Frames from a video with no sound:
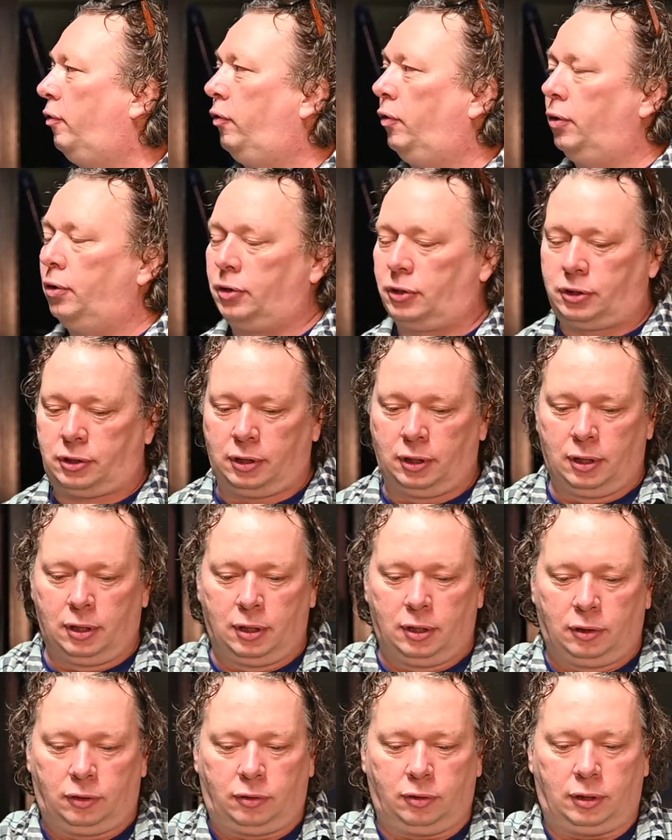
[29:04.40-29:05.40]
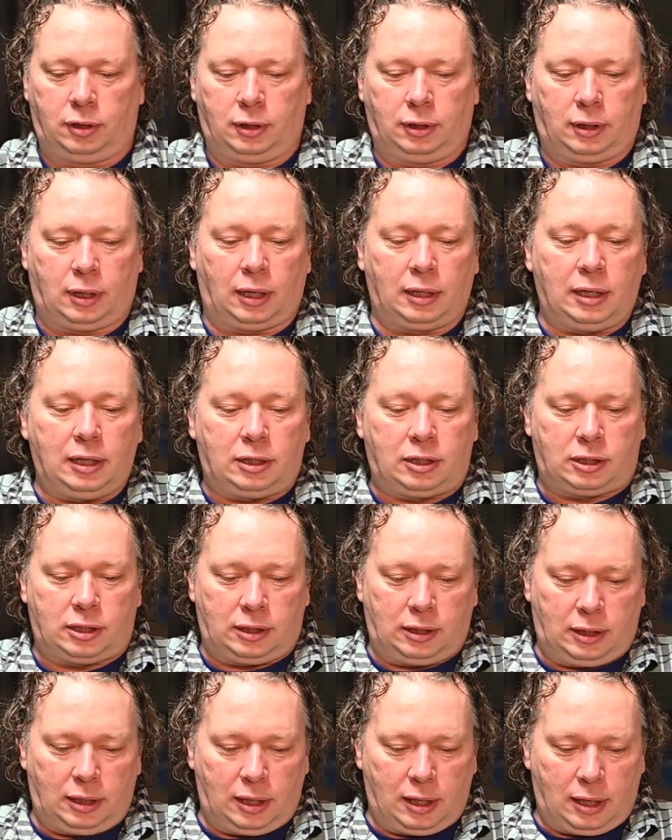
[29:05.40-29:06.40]
first to the
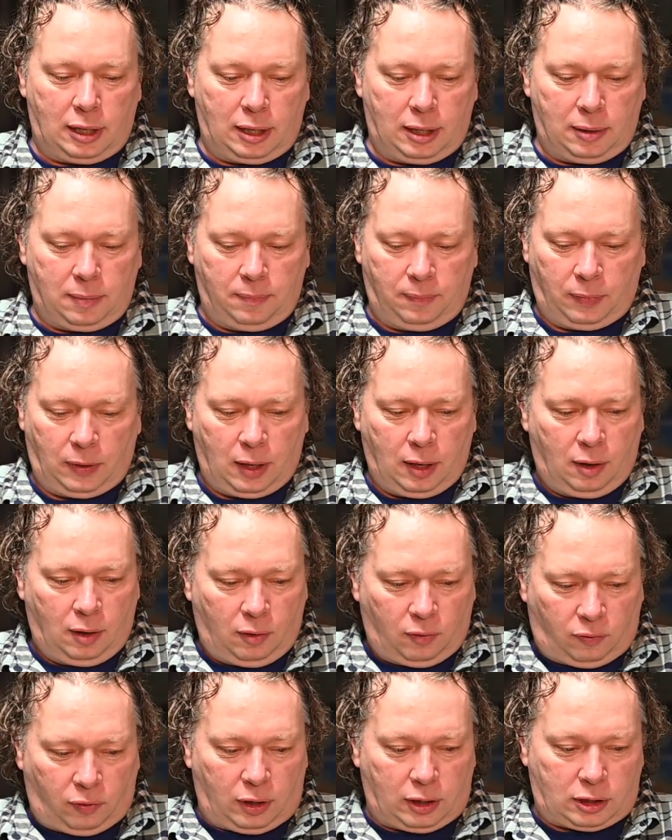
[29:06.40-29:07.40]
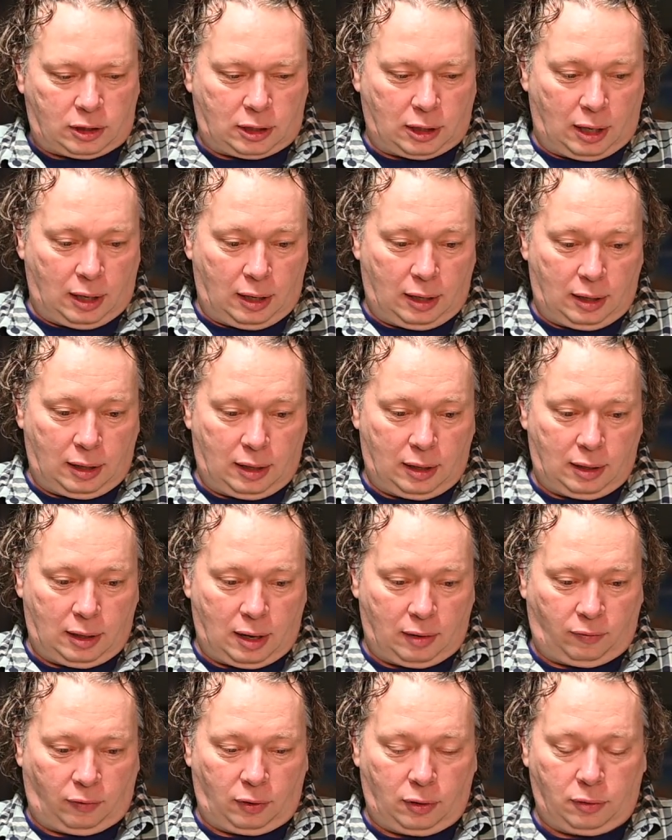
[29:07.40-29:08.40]
Danichi fish and
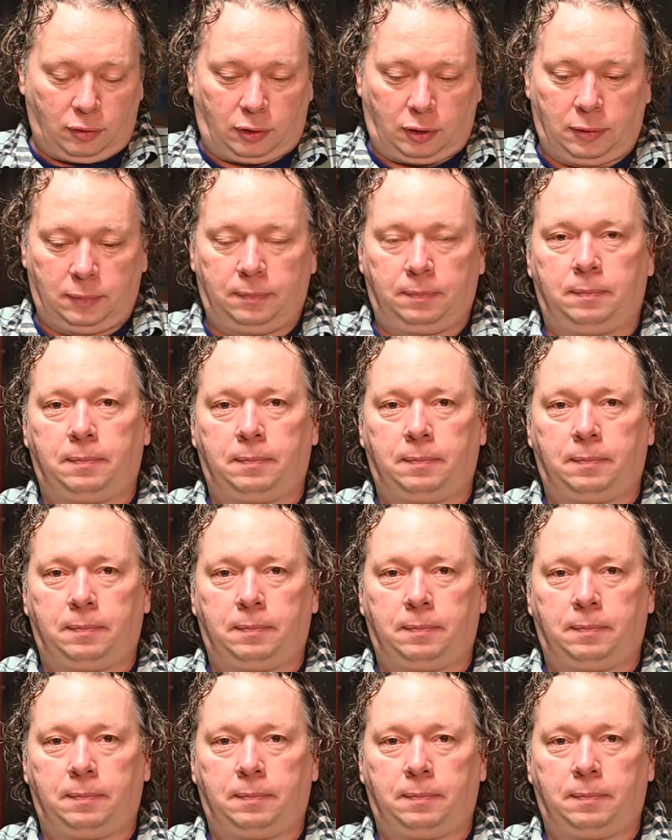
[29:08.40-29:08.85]
have a look.